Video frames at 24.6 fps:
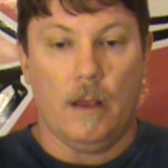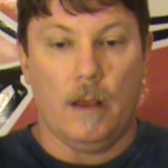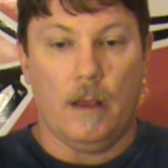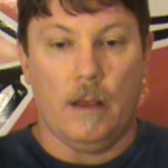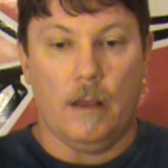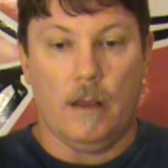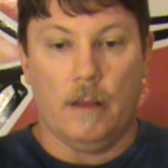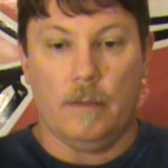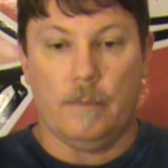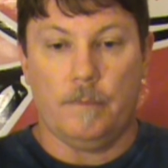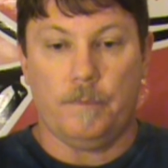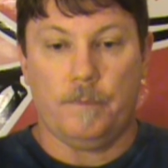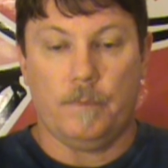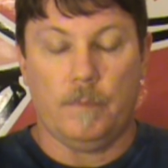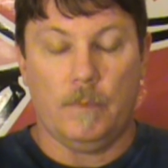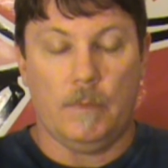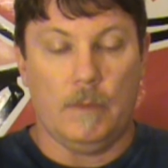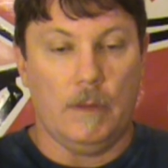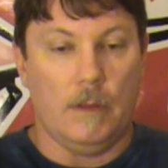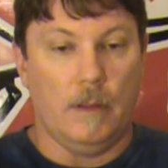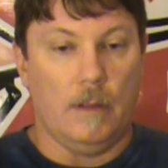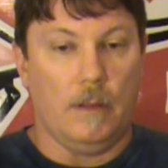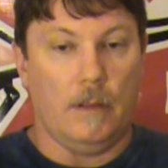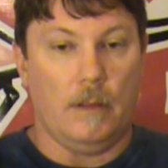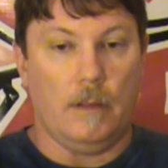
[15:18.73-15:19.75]

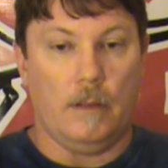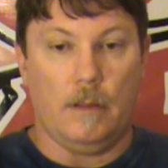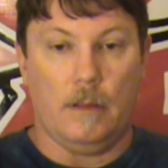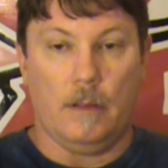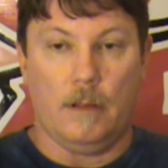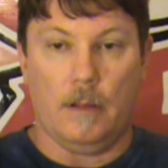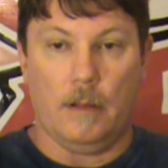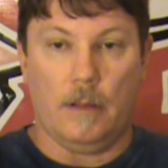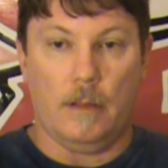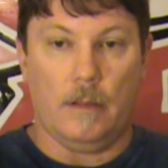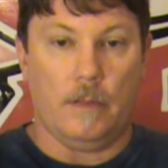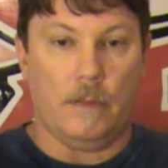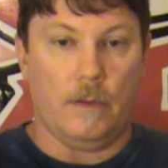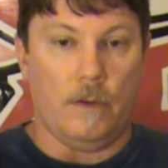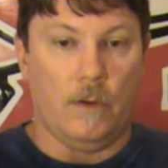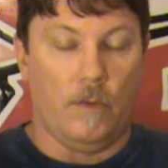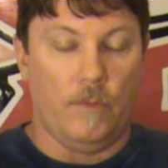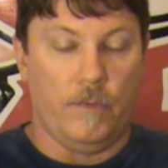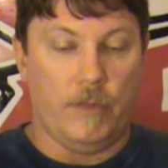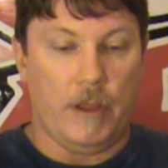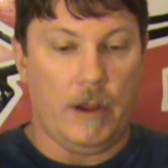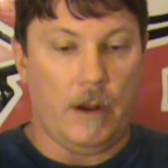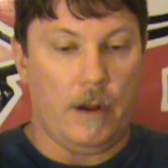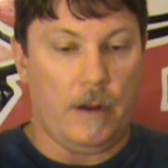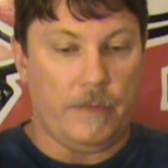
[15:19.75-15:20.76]
They're
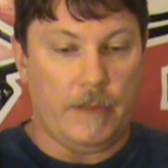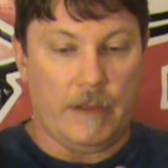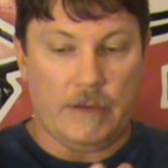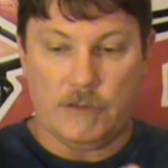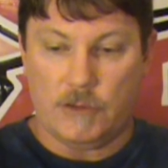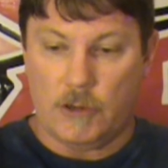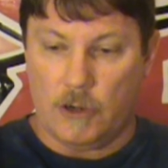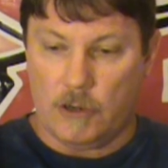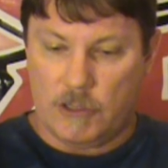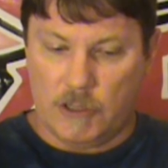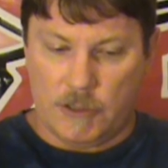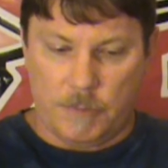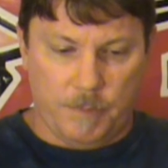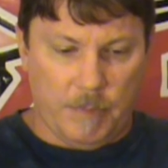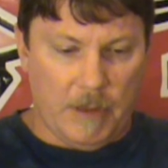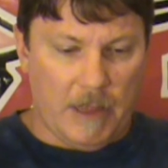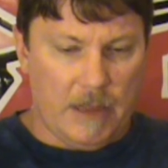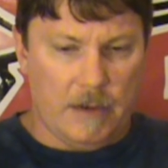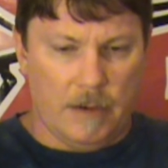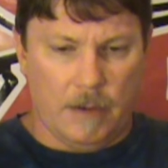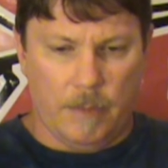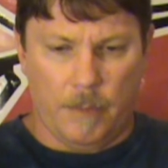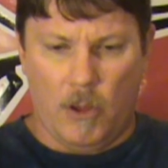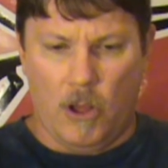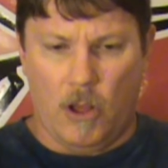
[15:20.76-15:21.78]
over there, and they start
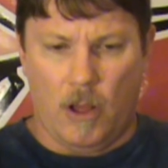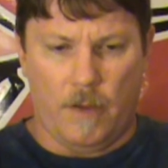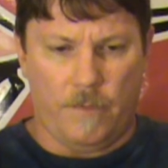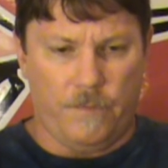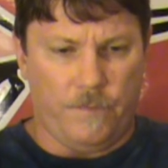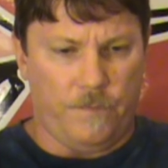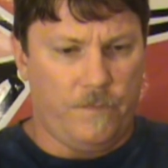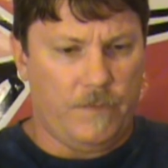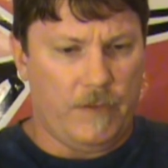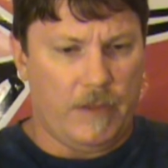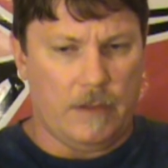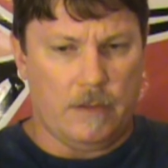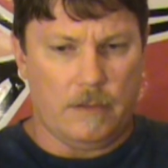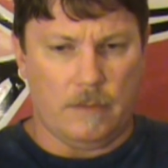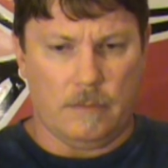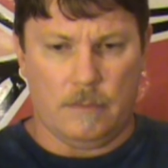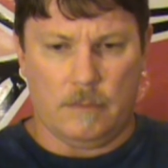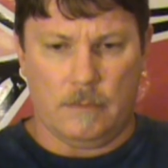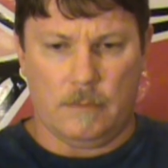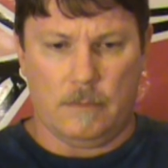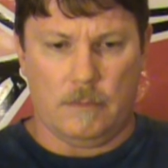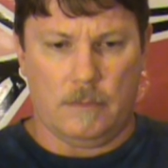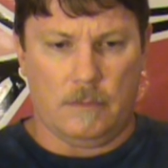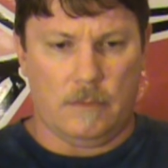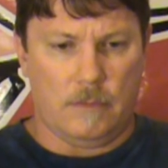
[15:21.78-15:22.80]
splitting them off,
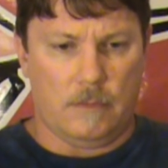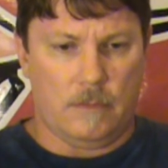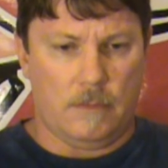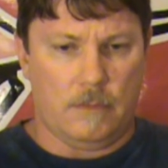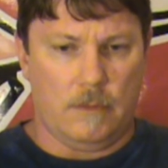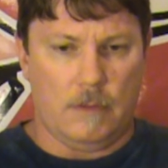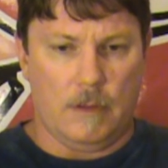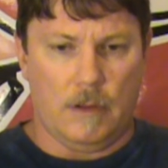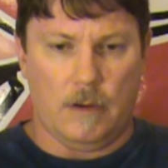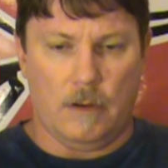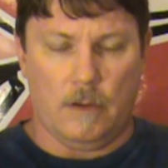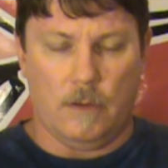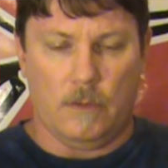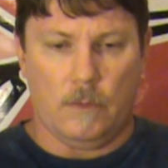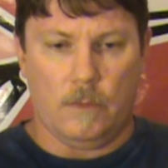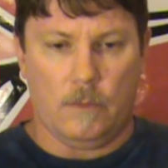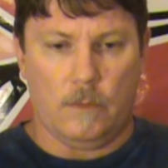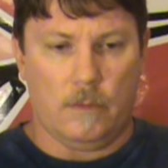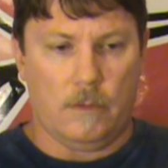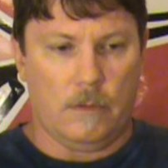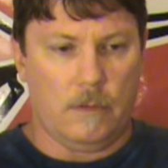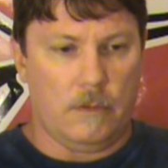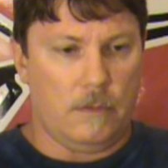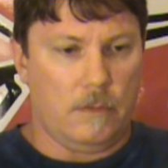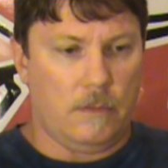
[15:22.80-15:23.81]
and you
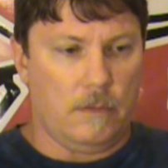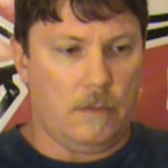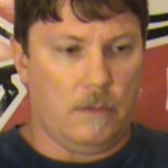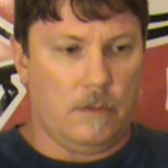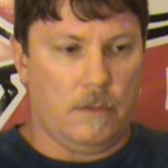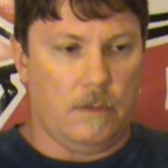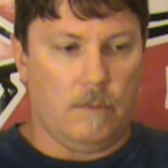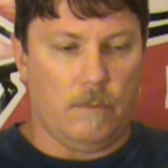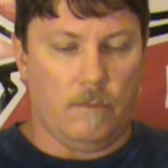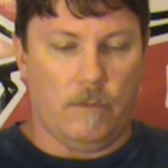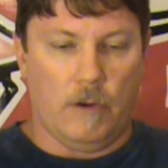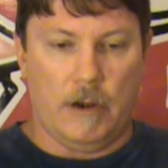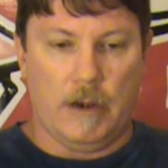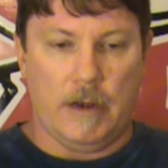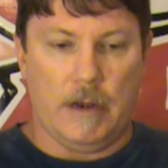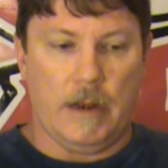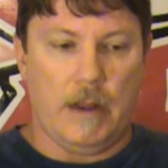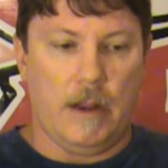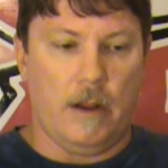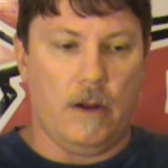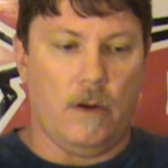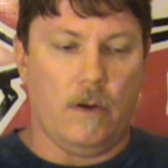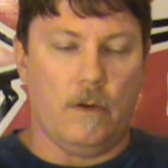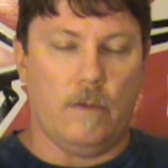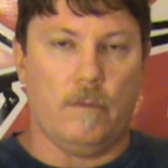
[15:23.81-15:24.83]
know,
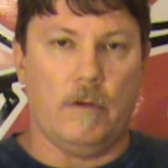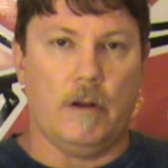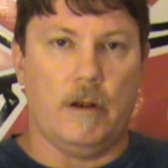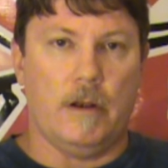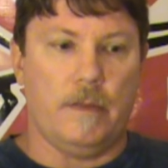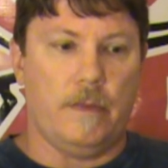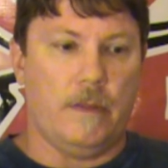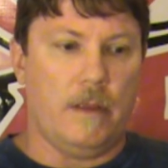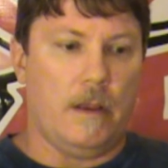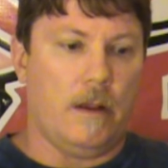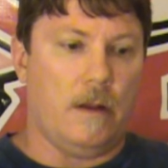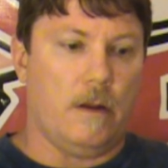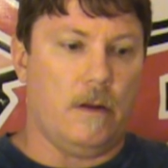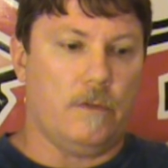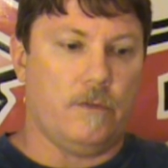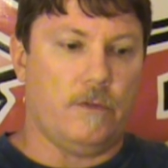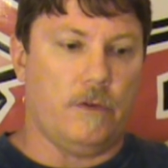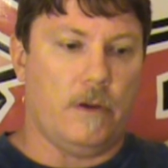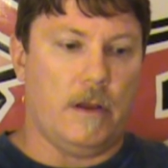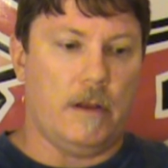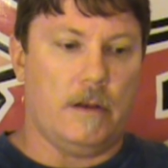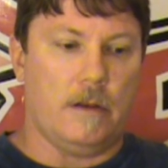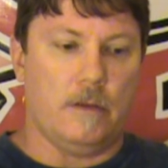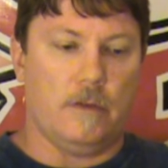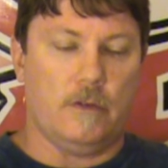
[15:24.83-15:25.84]
running here and running there,
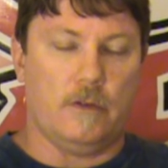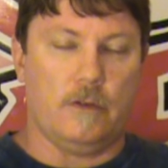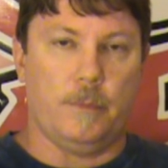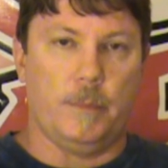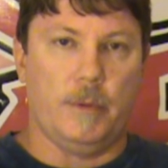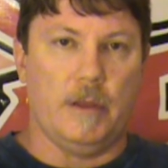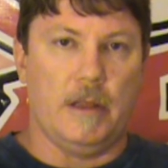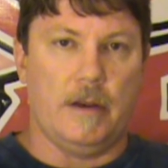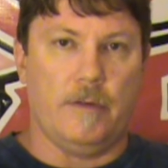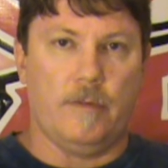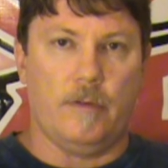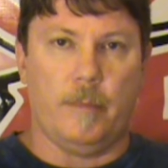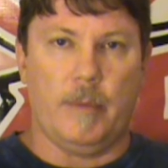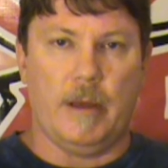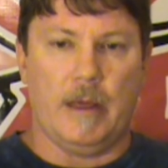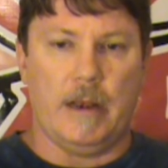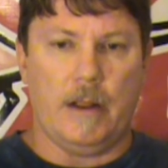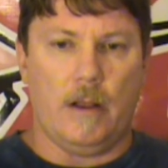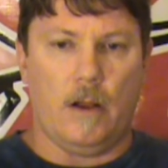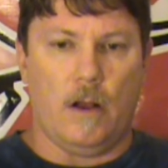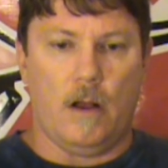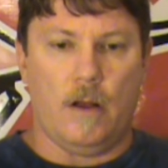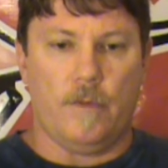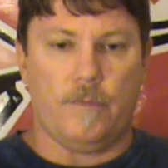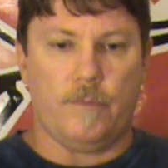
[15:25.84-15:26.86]
trying to split
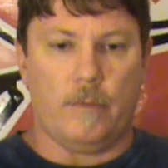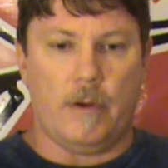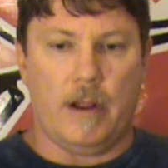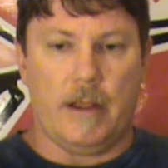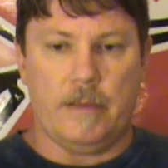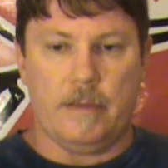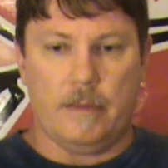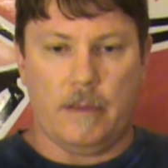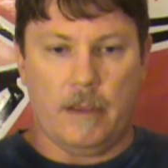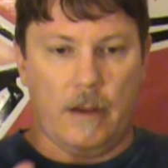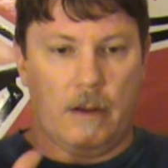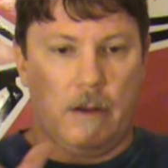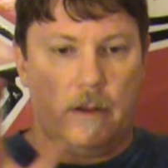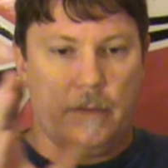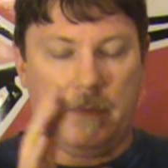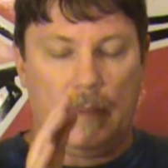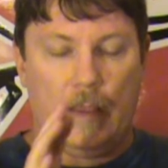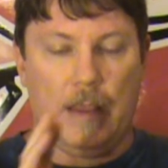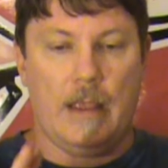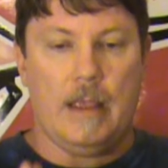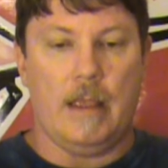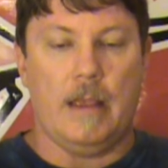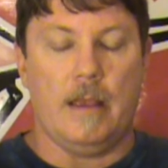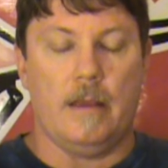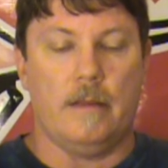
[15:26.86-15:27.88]
everybody off right there at
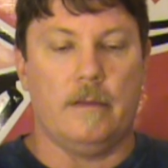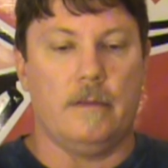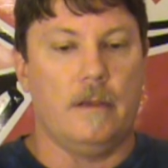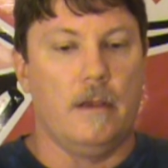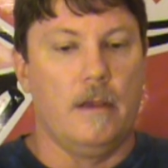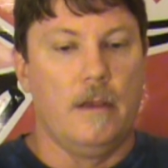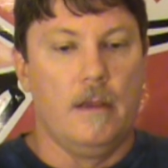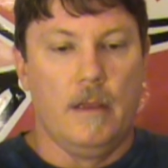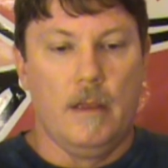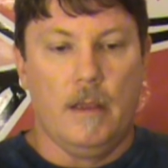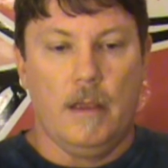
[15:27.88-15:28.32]
the end.